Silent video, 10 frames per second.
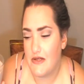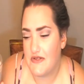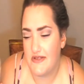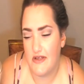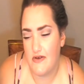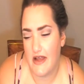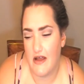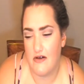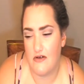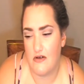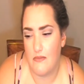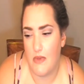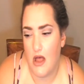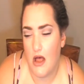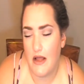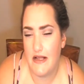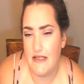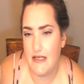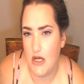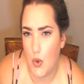There's another candle, mahogany
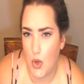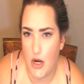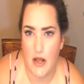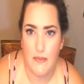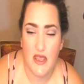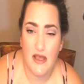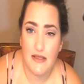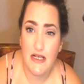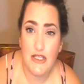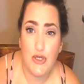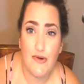teak wood. These